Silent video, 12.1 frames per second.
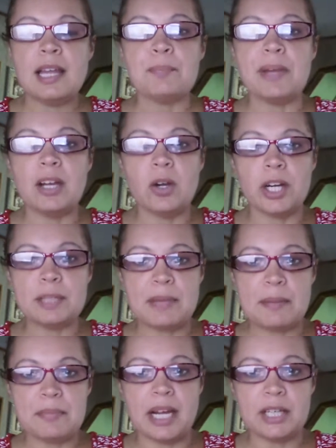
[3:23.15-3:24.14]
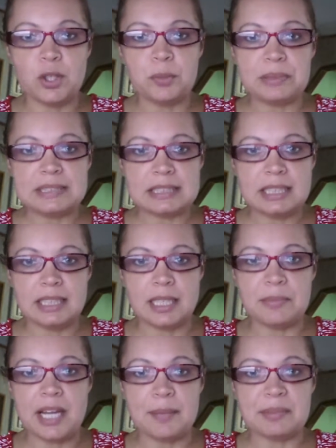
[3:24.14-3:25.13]
my heart and my mind open to
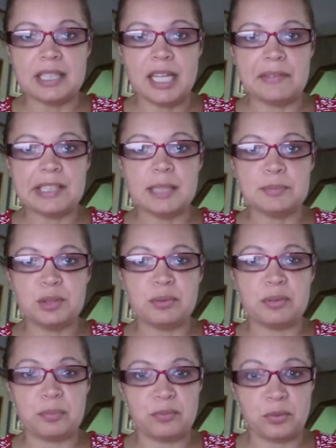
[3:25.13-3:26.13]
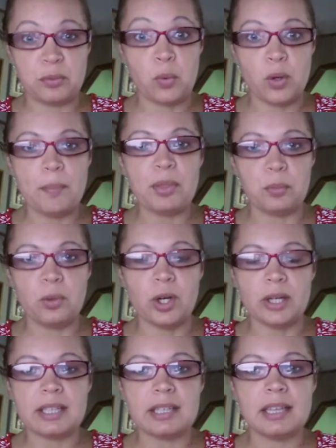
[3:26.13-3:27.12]
Him, I am allowing Him to perform the
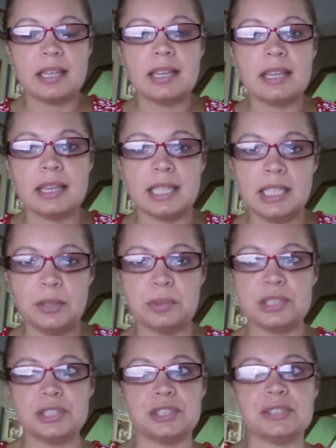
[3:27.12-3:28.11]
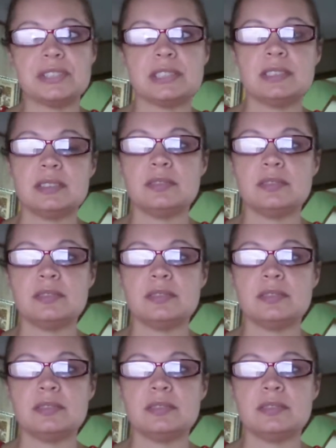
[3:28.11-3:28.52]
work that He wishes.